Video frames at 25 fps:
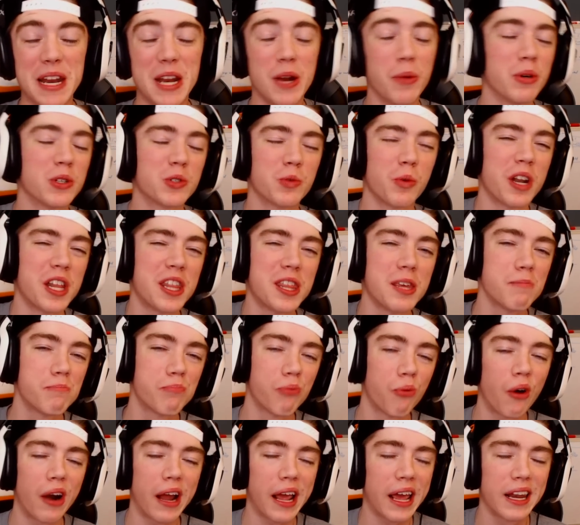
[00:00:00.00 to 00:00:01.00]
It was one of the
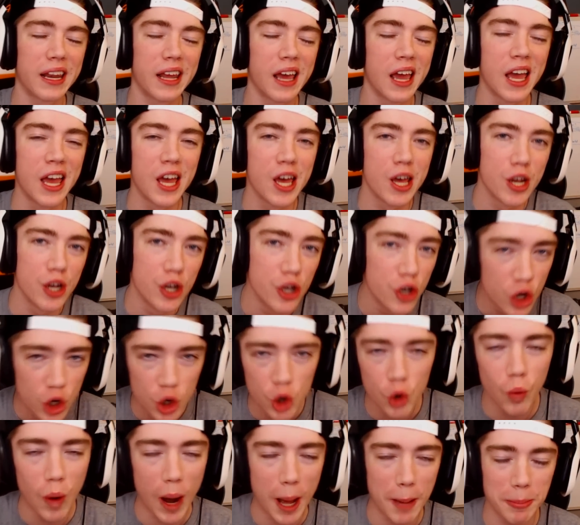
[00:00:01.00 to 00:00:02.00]
brand
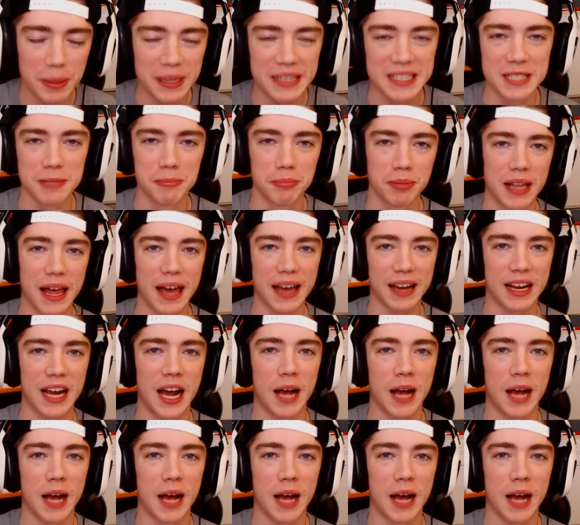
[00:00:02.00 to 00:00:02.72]
new weapons in Black